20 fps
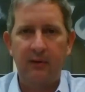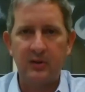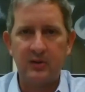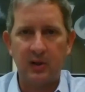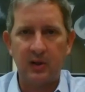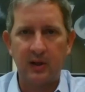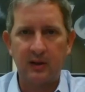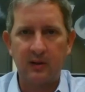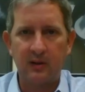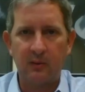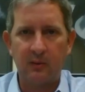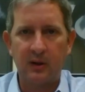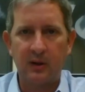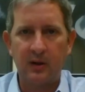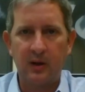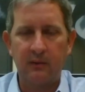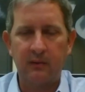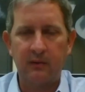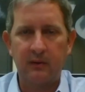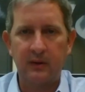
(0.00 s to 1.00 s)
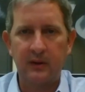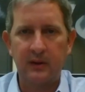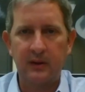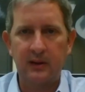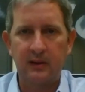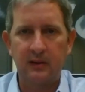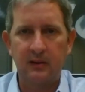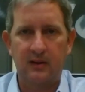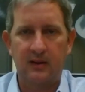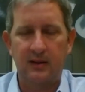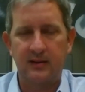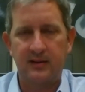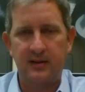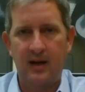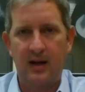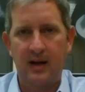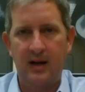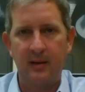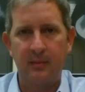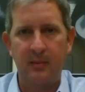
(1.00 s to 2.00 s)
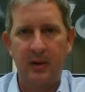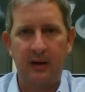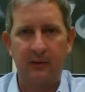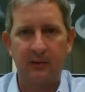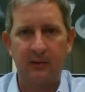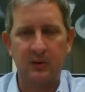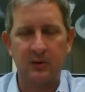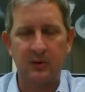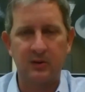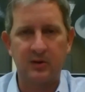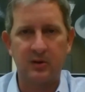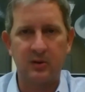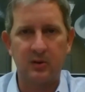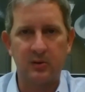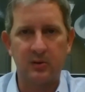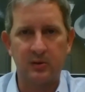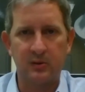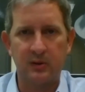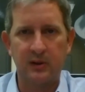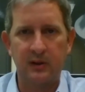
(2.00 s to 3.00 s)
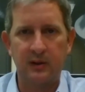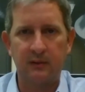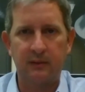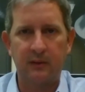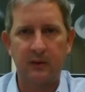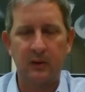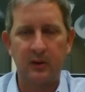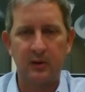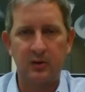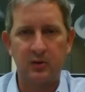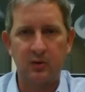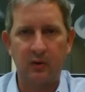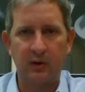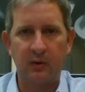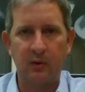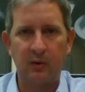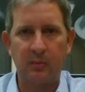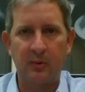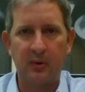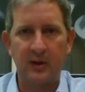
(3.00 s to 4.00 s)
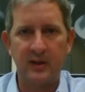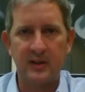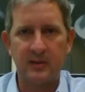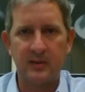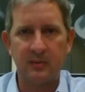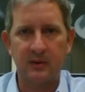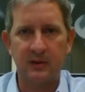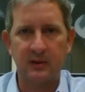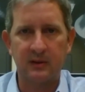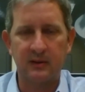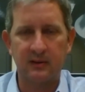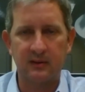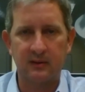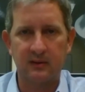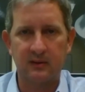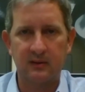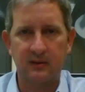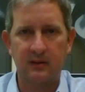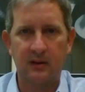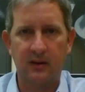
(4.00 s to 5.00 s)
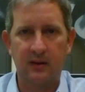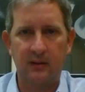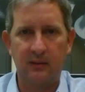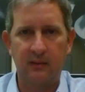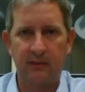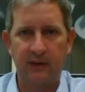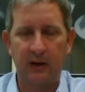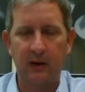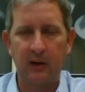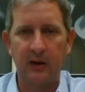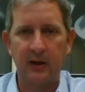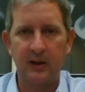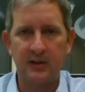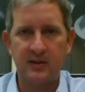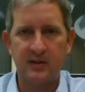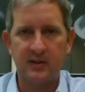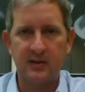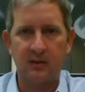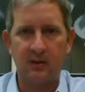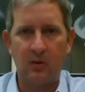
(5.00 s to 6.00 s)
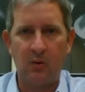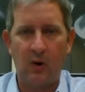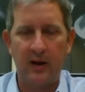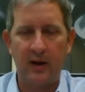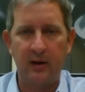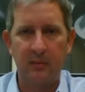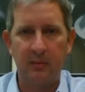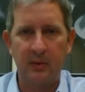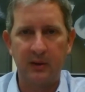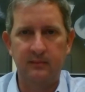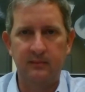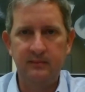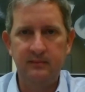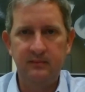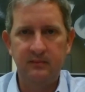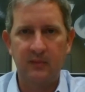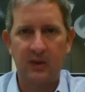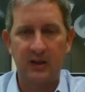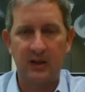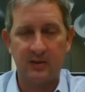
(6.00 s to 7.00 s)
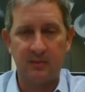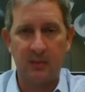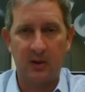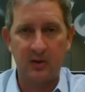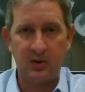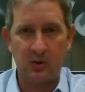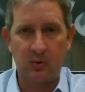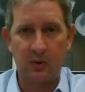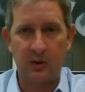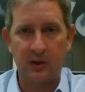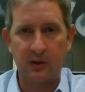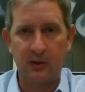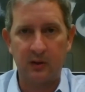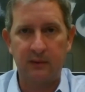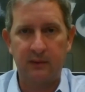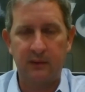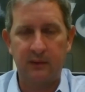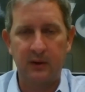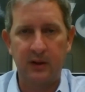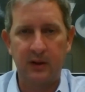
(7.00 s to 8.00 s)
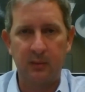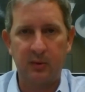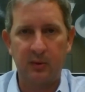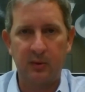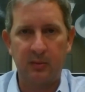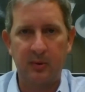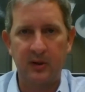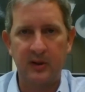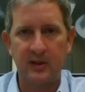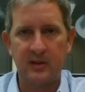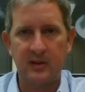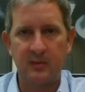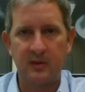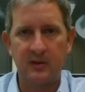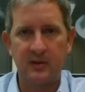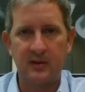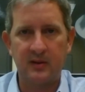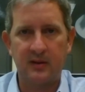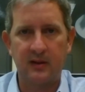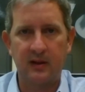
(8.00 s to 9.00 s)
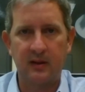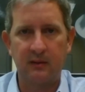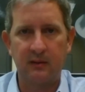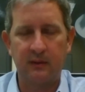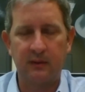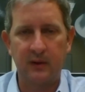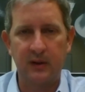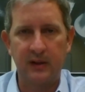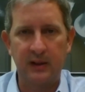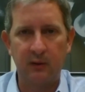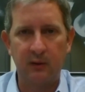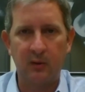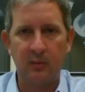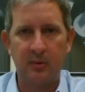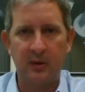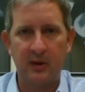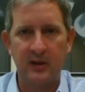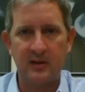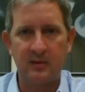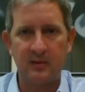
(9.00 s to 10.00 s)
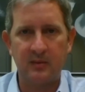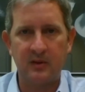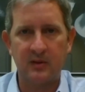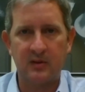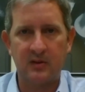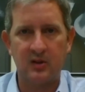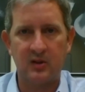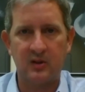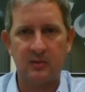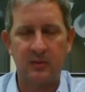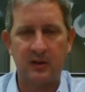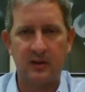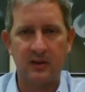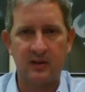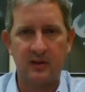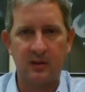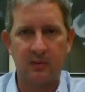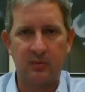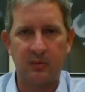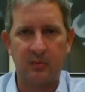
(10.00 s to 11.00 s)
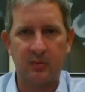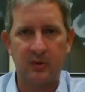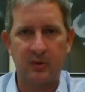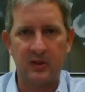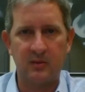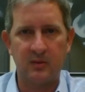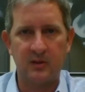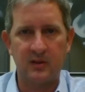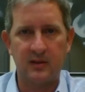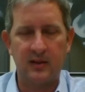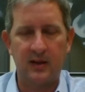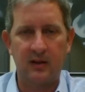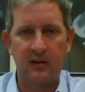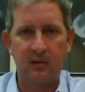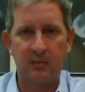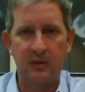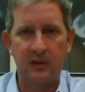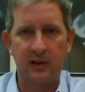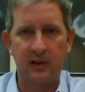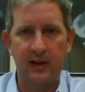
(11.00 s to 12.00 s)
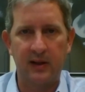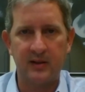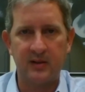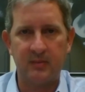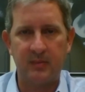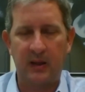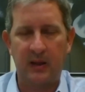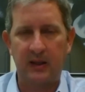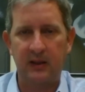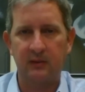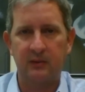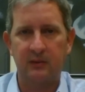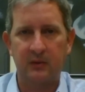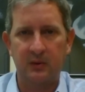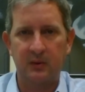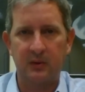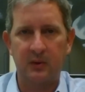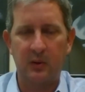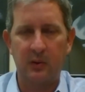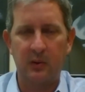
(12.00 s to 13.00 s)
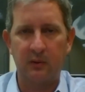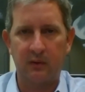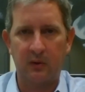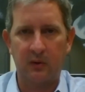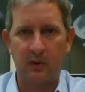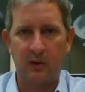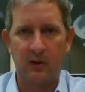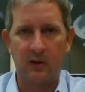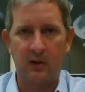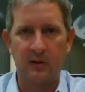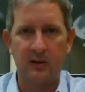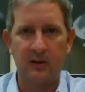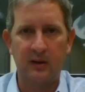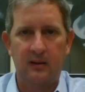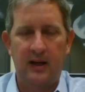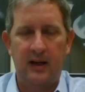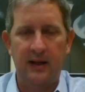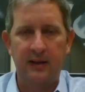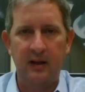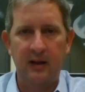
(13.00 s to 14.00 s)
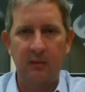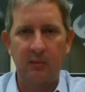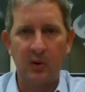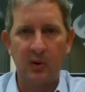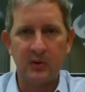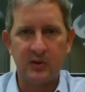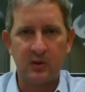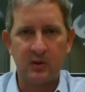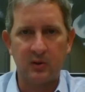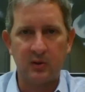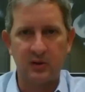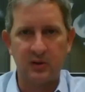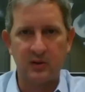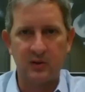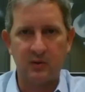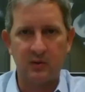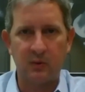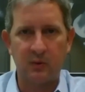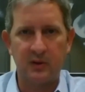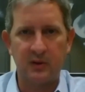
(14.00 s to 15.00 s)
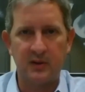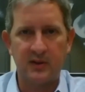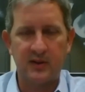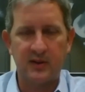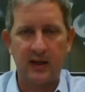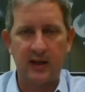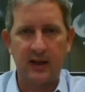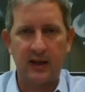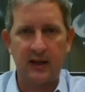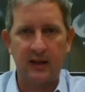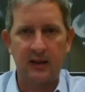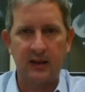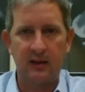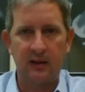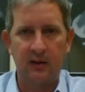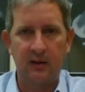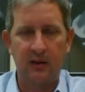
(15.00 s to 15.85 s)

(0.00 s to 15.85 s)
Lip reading: length of recovery time after surgery for a joint replacement varies quite a bit. It's much quicker for hip replacements than for knee replacements, just because hip replacements tend to be less painful overall. I think most surgeons would say